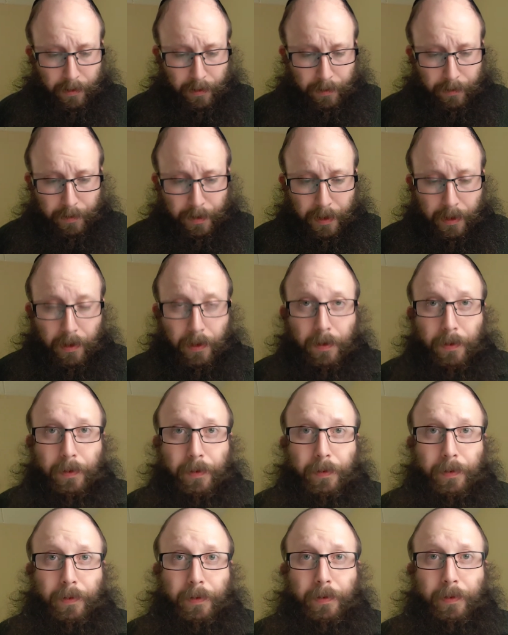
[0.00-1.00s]
we
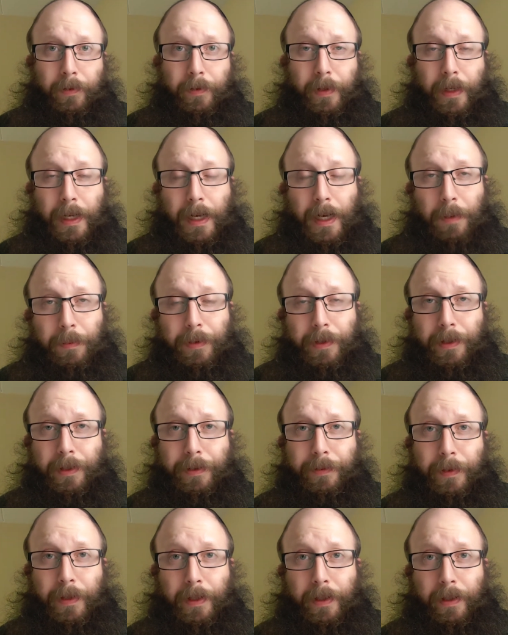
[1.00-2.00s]
know what happens
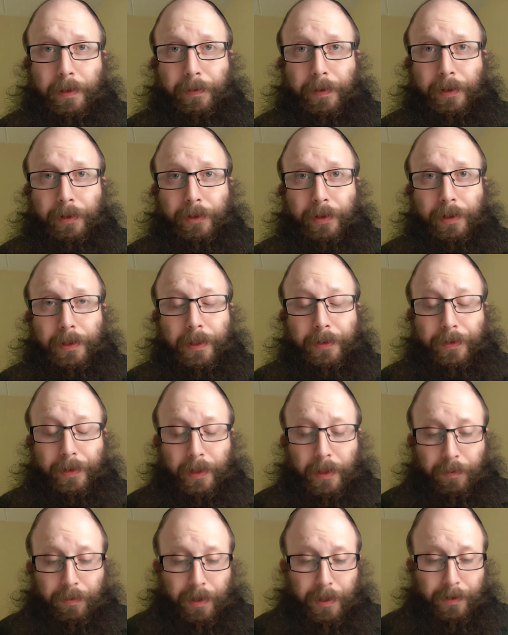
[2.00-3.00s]
with Joseph and
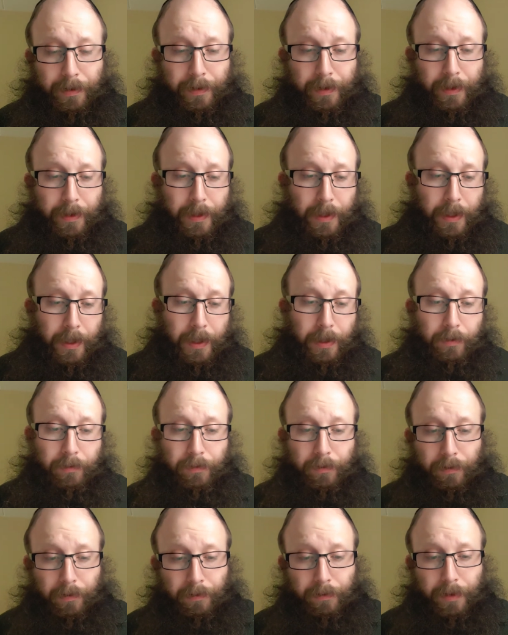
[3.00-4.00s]
his brothers, that they
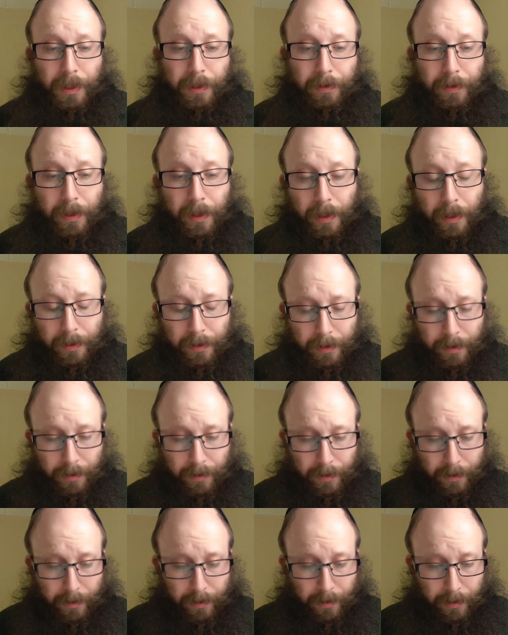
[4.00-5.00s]
reunite
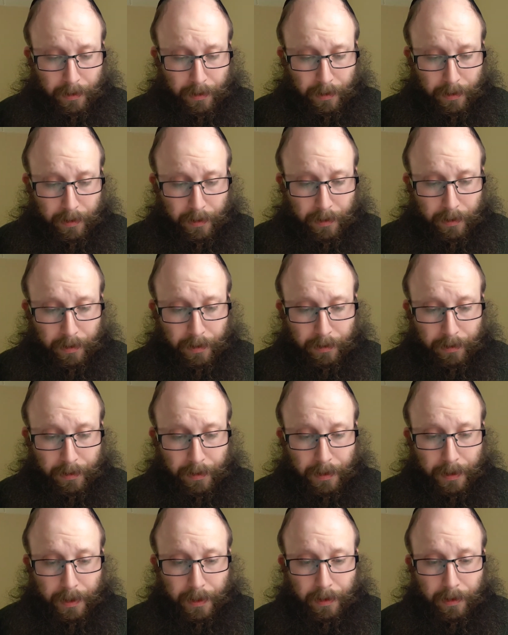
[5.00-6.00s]
years
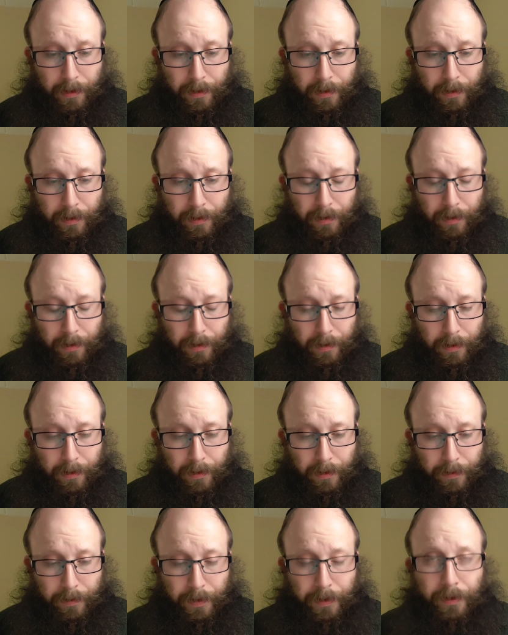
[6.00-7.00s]
later,
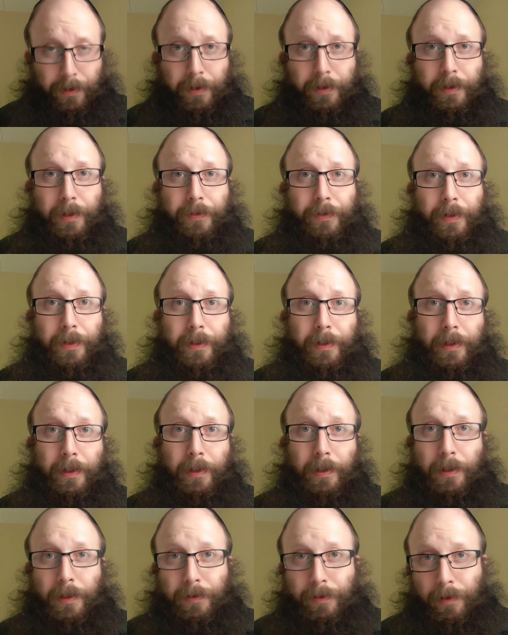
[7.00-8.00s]
when Joseph is
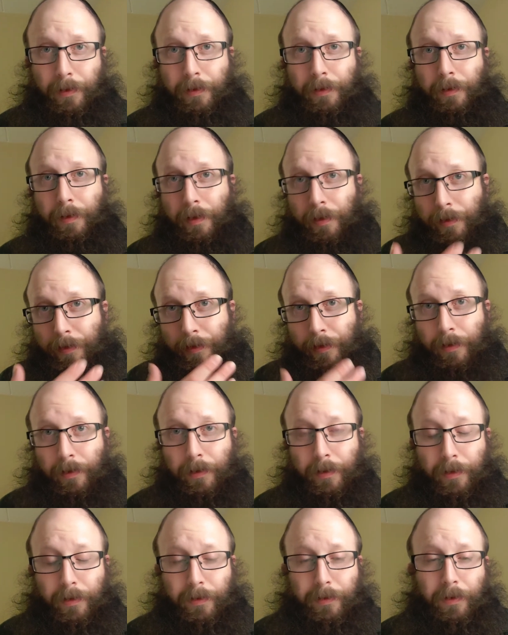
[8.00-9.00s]
a grown
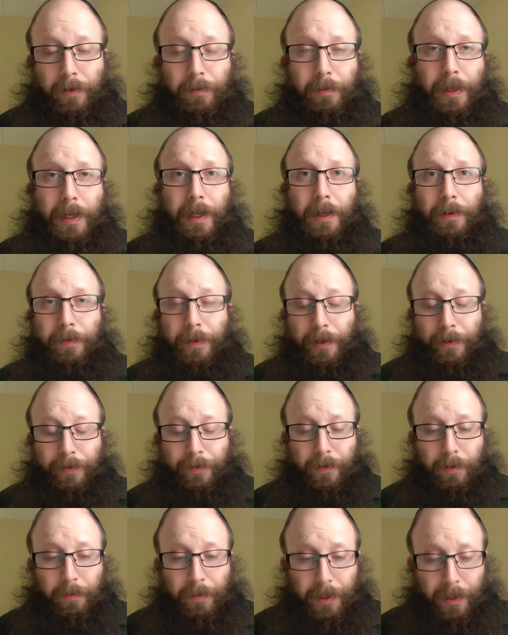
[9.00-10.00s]
man with a
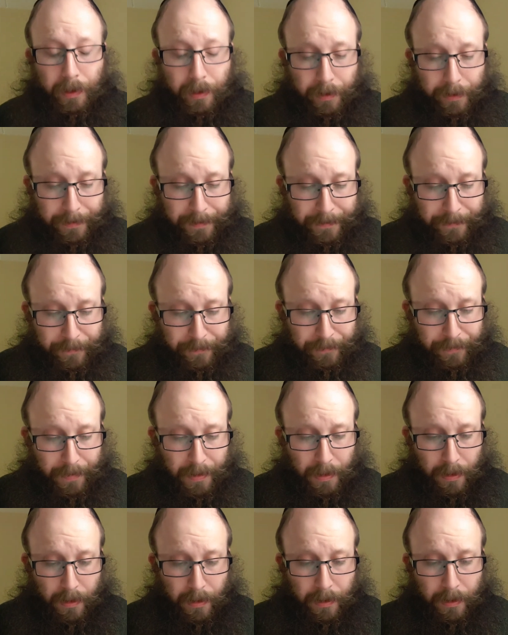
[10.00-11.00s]
full beard,
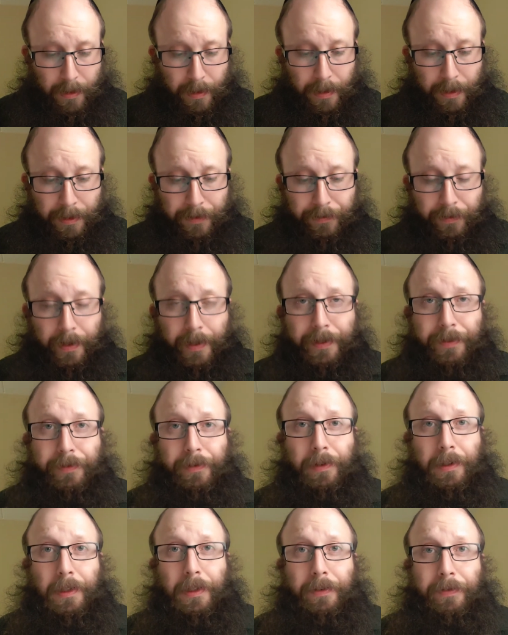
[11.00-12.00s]
as
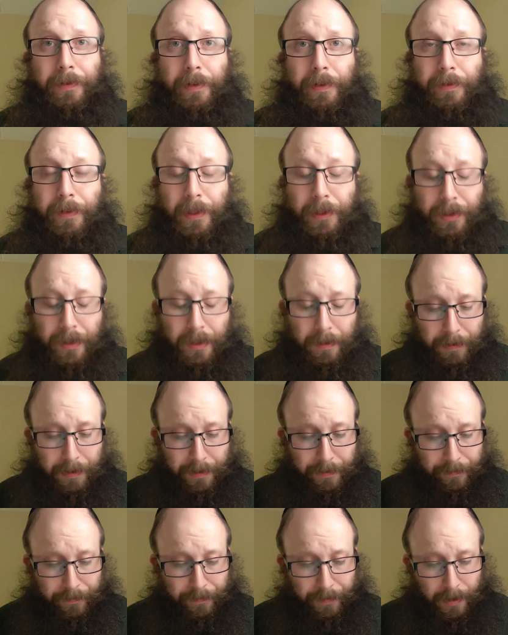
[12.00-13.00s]
viceroy of Egypt.
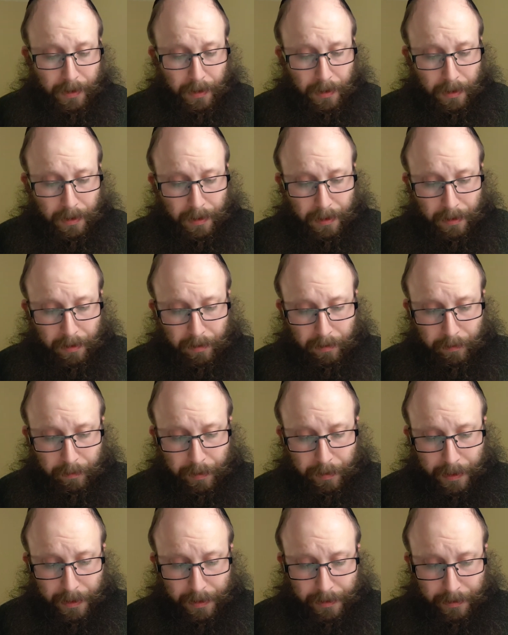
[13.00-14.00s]

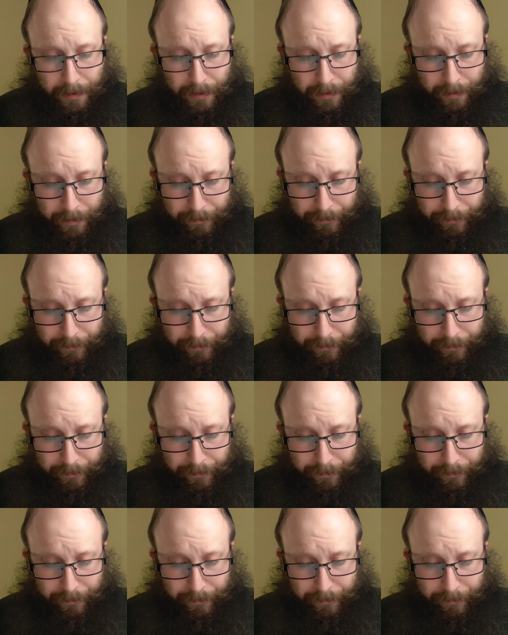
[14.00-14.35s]
But